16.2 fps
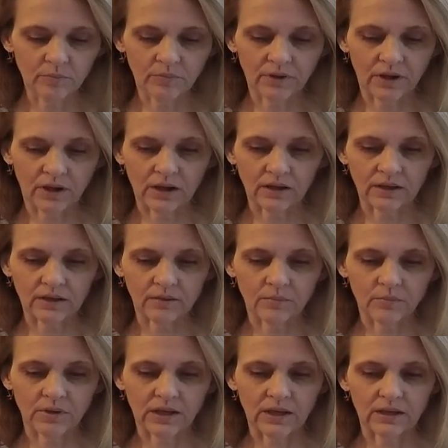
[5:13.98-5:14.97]
pocket
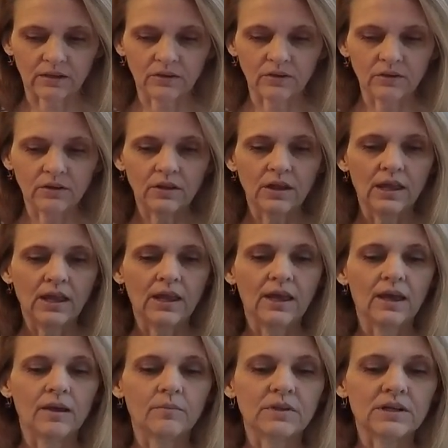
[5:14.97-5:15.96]
panel.
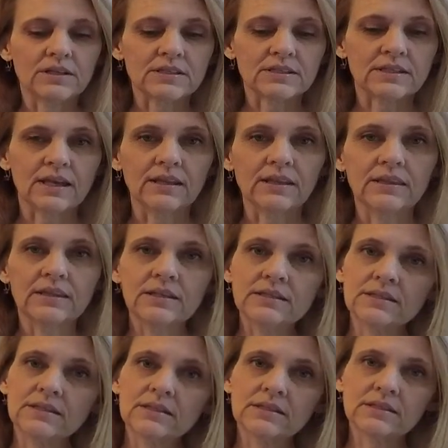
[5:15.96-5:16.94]
I'm going to set
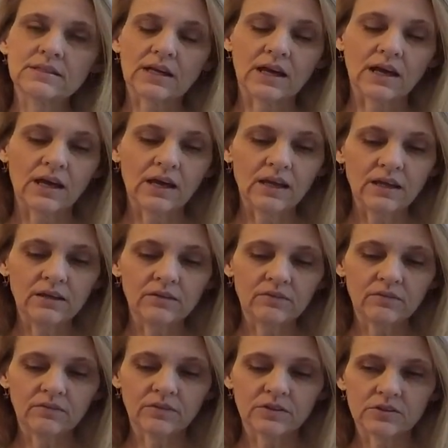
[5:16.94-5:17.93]
this aside
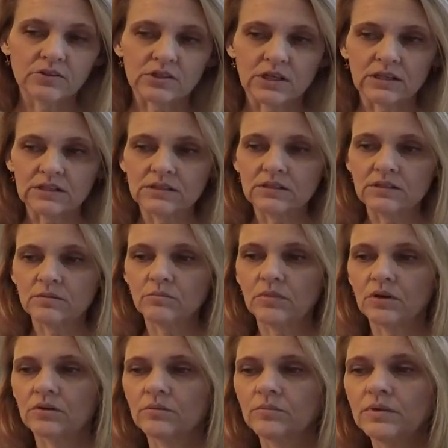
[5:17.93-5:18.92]
for just a
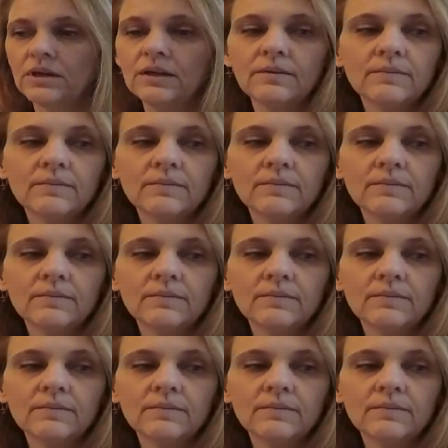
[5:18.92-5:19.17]
moment.